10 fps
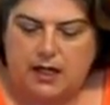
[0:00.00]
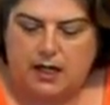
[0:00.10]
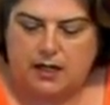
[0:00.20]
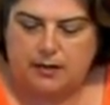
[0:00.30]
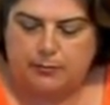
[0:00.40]

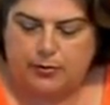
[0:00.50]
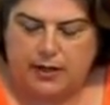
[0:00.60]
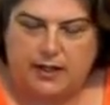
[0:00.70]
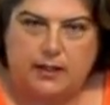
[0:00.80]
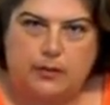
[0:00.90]
um,
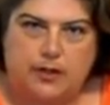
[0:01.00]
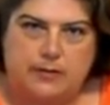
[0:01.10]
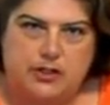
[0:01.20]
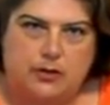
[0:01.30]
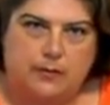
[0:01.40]
braid that we're going to
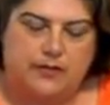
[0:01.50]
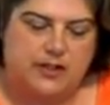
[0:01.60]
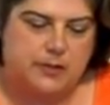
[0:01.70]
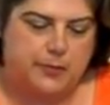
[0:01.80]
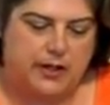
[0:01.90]
be doing for
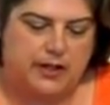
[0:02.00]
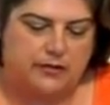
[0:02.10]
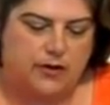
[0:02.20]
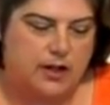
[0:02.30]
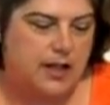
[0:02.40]
this braid-in
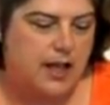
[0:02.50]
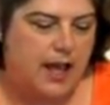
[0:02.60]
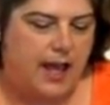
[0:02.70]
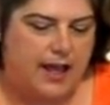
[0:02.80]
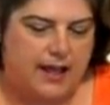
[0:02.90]
rug
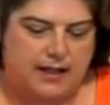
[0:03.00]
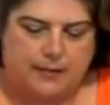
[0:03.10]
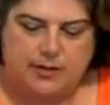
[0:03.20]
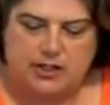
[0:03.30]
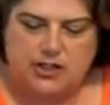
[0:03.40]
and
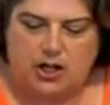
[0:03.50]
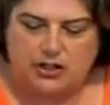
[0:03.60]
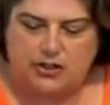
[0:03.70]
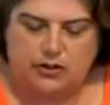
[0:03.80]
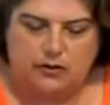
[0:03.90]
I'm going to
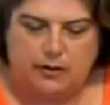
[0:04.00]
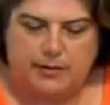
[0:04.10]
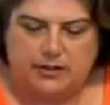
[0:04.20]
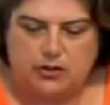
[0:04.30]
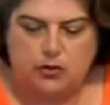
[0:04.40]
talk to you
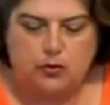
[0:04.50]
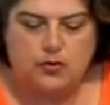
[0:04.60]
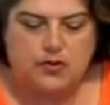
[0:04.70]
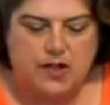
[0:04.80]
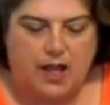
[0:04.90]
about the tools